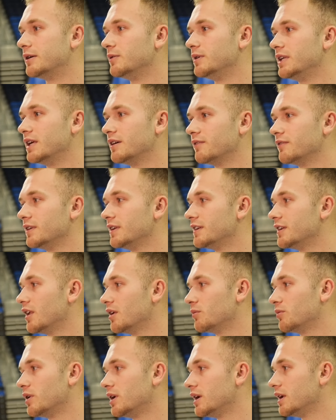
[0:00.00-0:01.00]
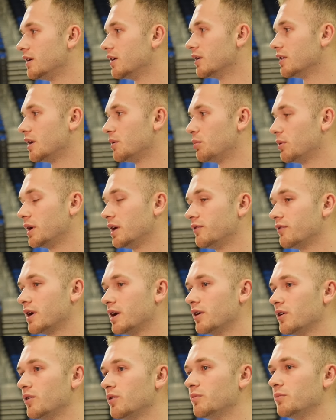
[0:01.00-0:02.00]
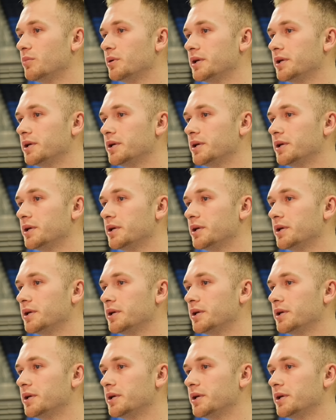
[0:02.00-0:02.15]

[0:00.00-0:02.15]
We definitely celebrated on that plane ride home.